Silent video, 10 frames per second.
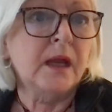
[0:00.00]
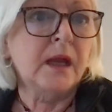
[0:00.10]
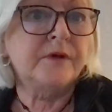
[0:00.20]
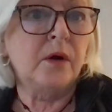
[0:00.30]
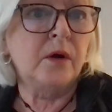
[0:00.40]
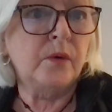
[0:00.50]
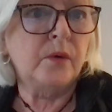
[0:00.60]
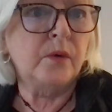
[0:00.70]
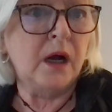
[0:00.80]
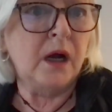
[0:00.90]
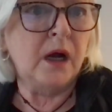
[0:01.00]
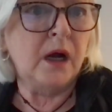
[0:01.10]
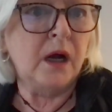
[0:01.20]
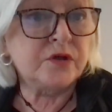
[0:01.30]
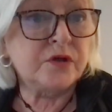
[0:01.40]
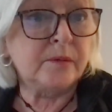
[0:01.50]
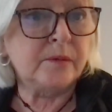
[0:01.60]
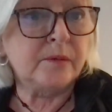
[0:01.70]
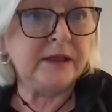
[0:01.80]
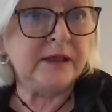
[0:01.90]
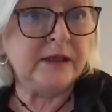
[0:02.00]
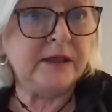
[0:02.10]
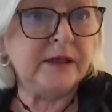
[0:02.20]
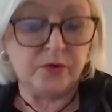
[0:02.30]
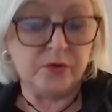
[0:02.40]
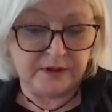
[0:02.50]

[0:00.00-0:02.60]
So uh, I want you to complete the rows